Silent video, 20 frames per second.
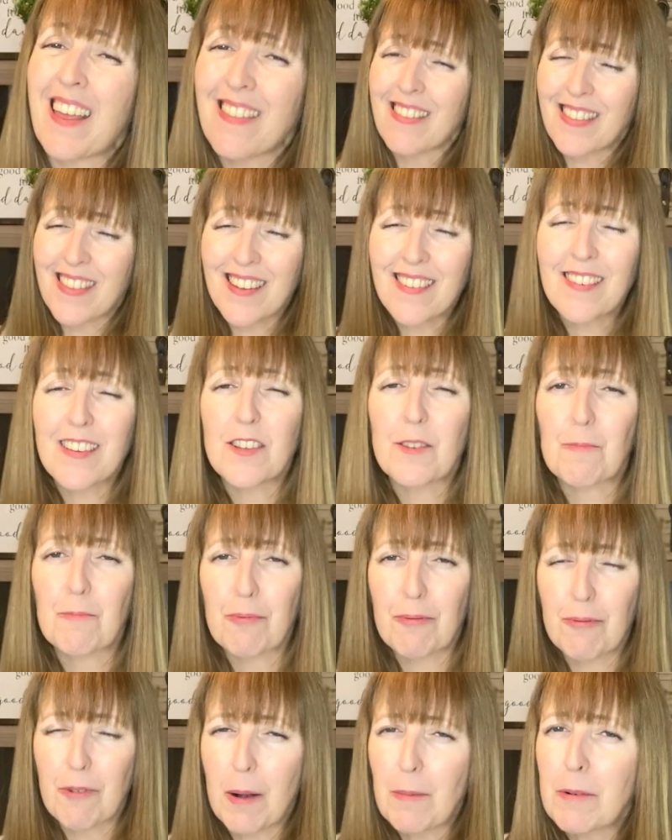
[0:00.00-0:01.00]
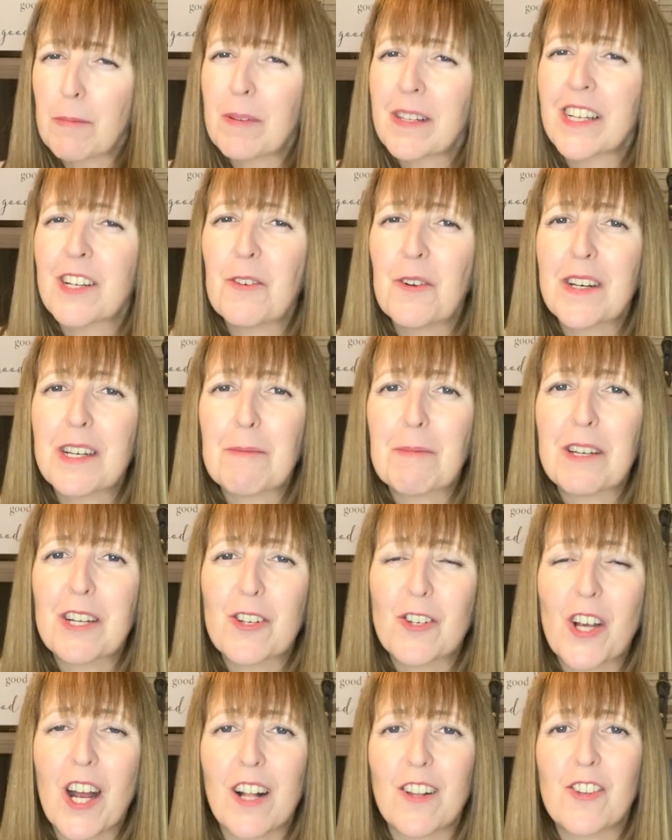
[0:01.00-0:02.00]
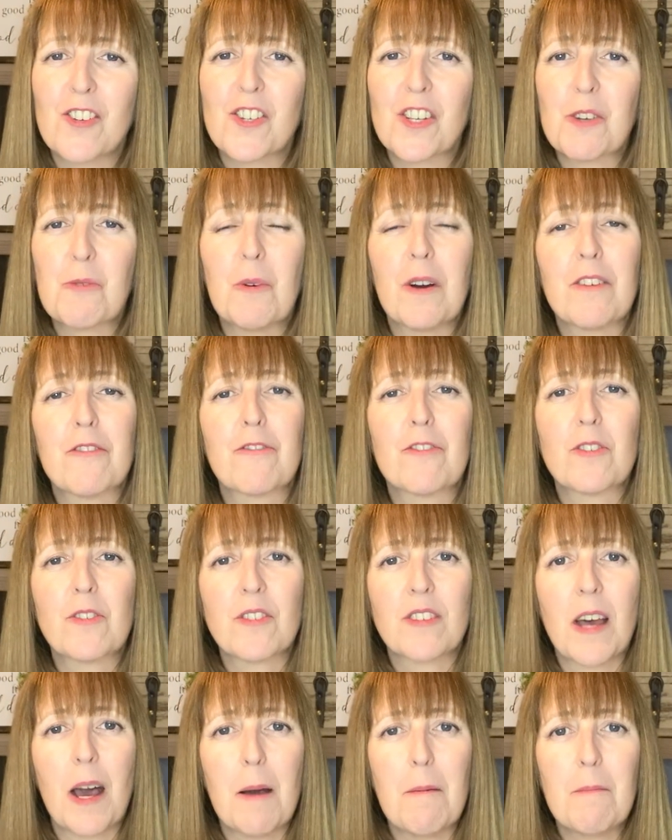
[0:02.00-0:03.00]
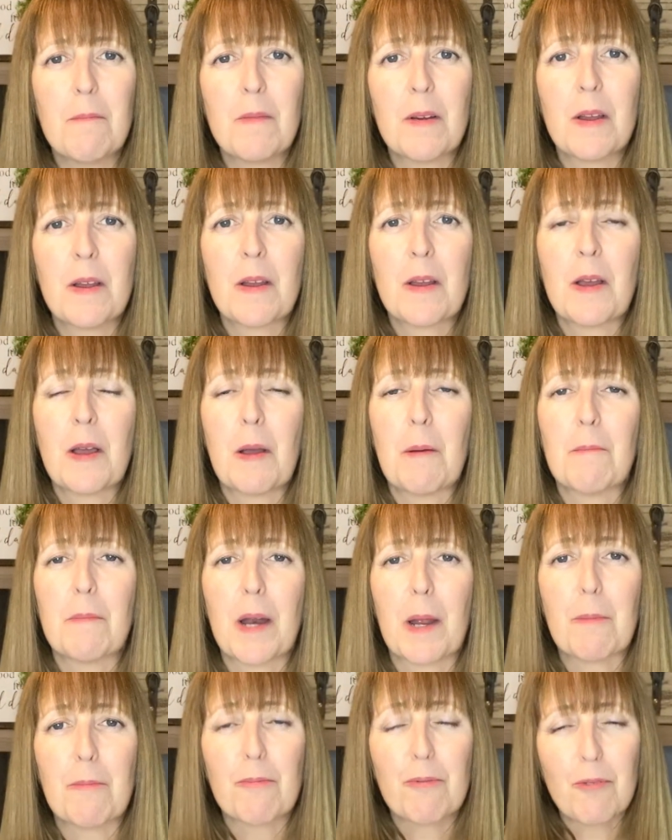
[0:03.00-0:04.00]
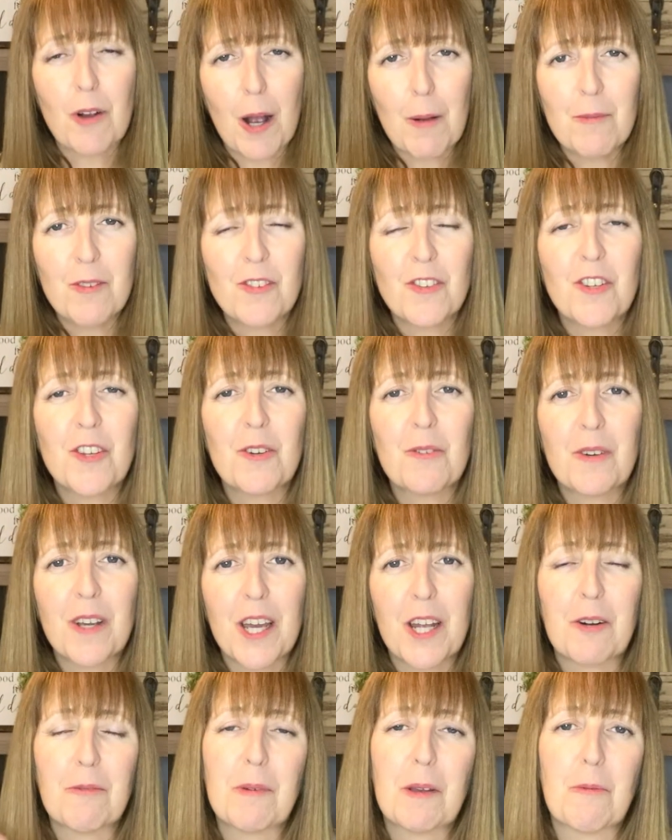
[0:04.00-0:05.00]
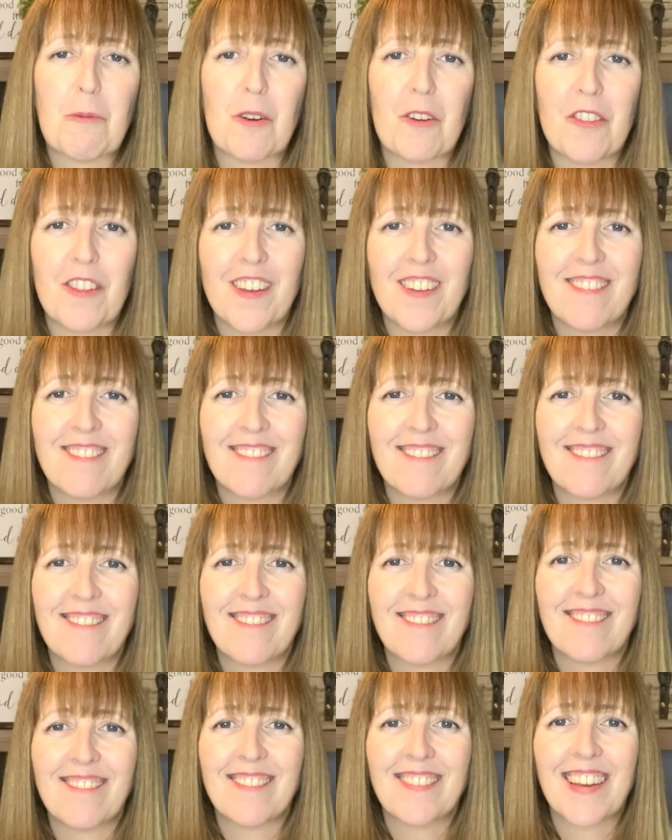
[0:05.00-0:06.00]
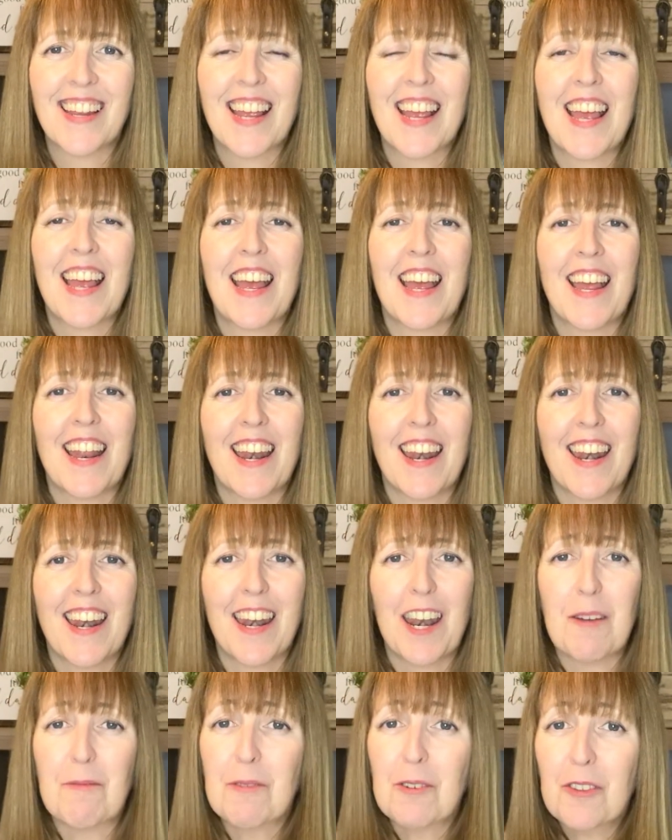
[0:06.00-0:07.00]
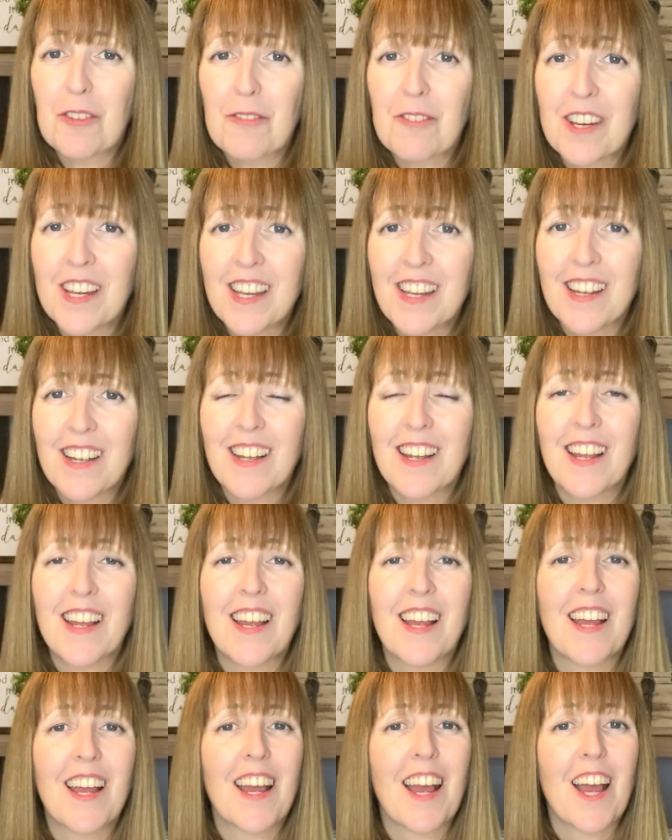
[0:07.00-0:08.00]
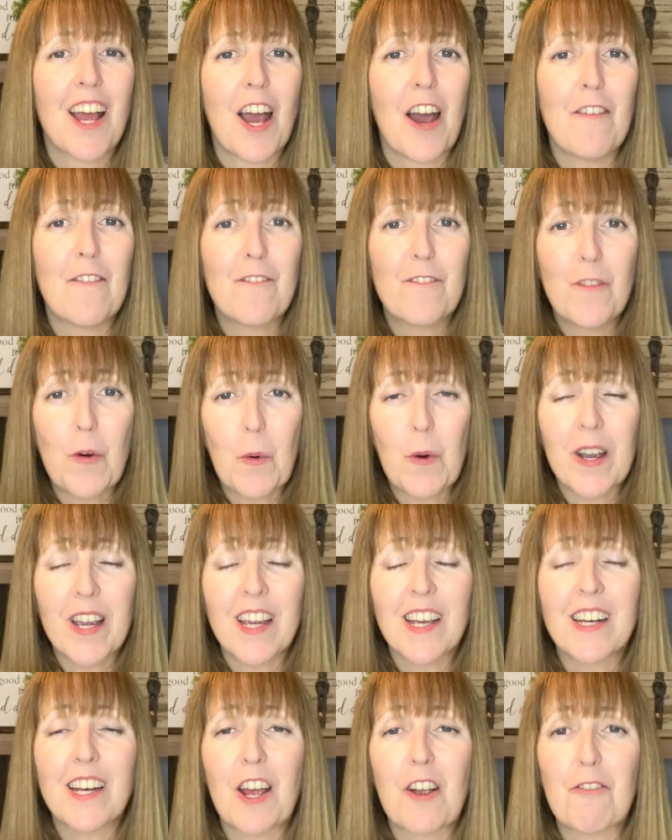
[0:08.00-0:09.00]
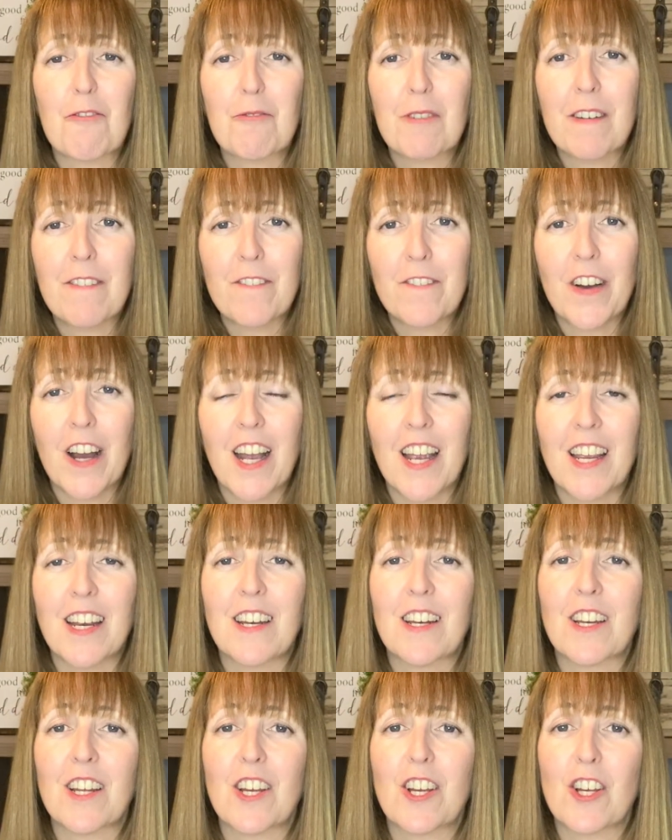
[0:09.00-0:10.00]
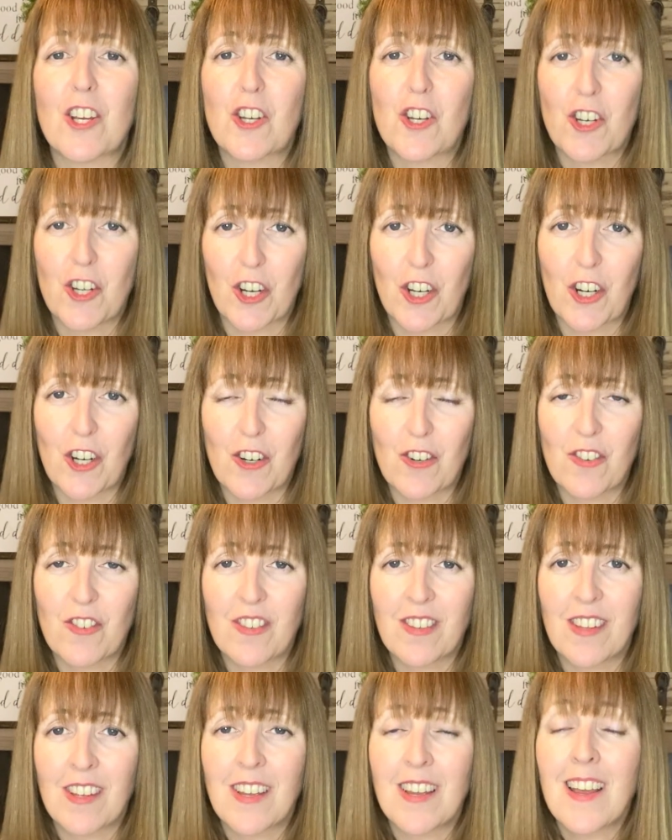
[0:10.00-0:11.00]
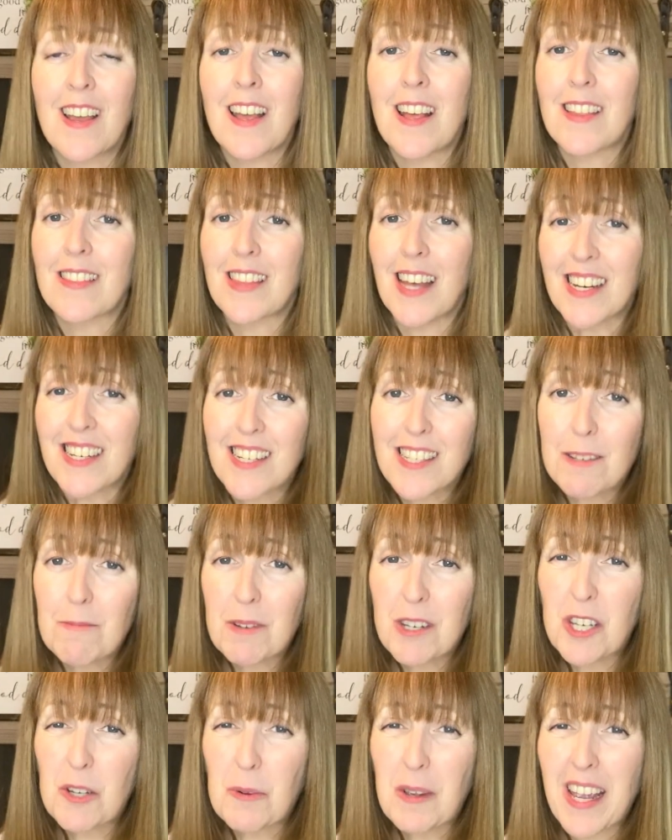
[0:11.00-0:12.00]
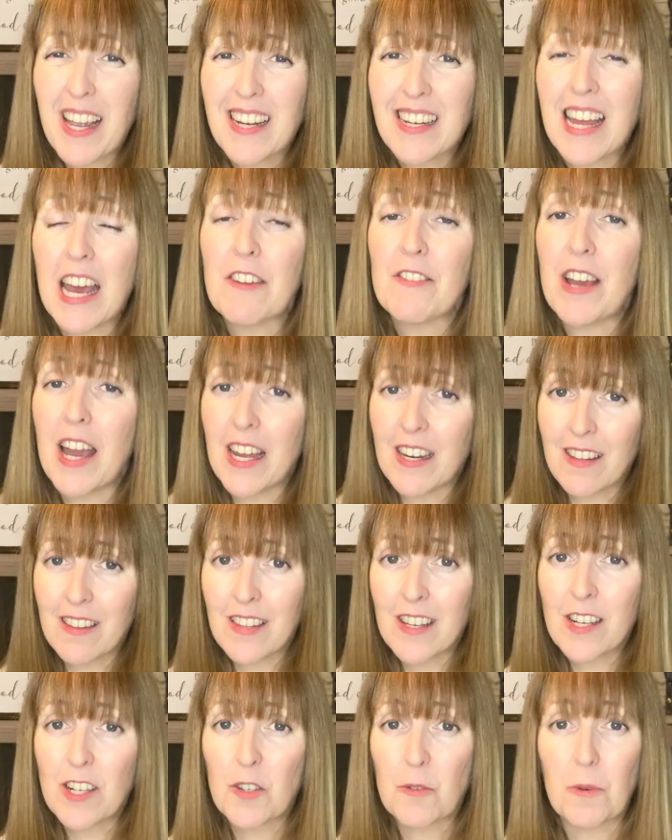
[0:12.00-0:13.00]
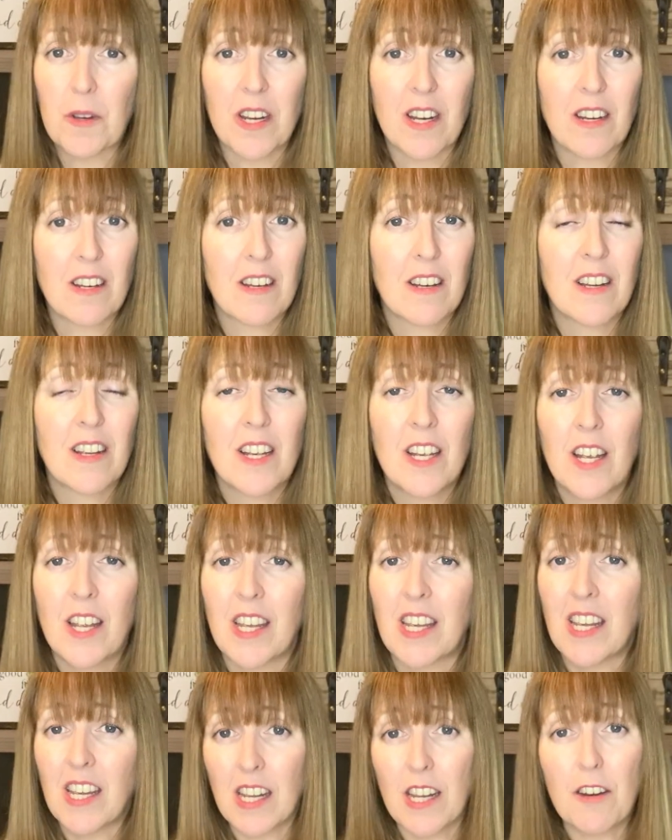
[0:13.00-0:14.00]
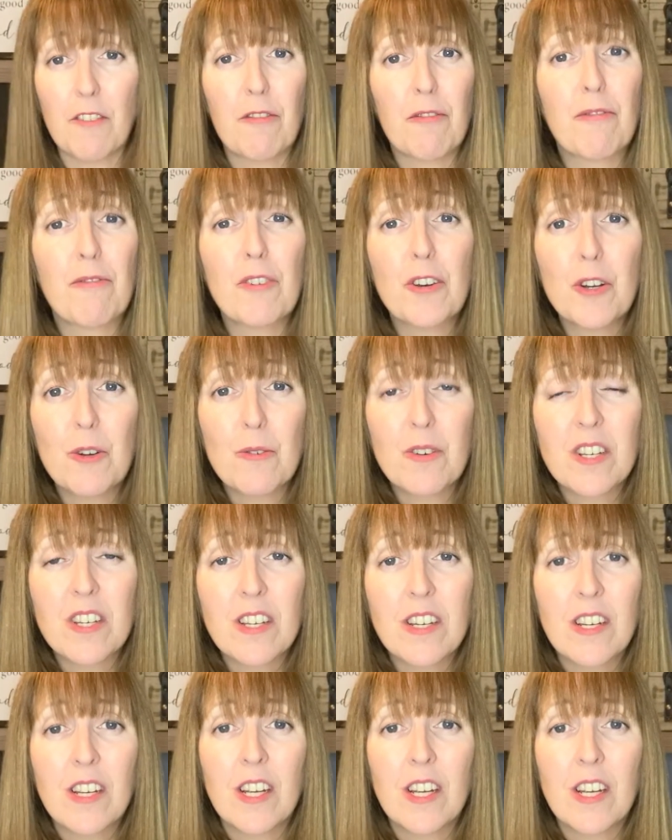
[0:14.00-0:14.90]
this is probably going to be a challenging one for some, but I promise you it'll be worth it. Number 3, avoid refined sugars. That doesn't mean you can't have anything sweet. Eat fruit,